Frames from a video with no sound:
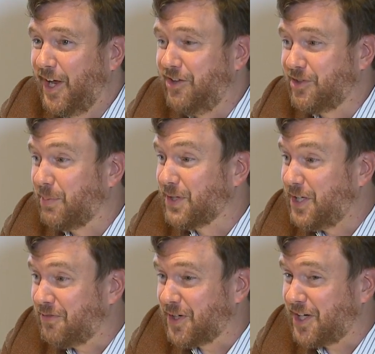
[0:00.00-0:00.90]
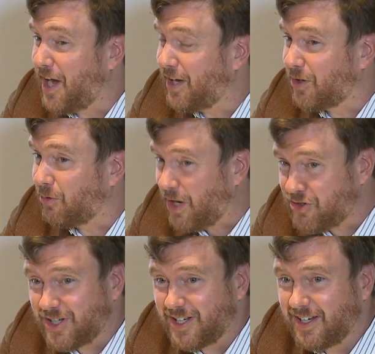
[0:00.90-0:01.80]
He's a believer in
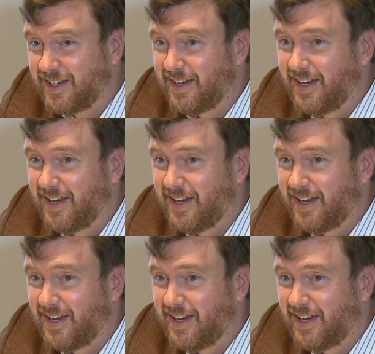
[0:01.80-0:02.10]
non-aggression,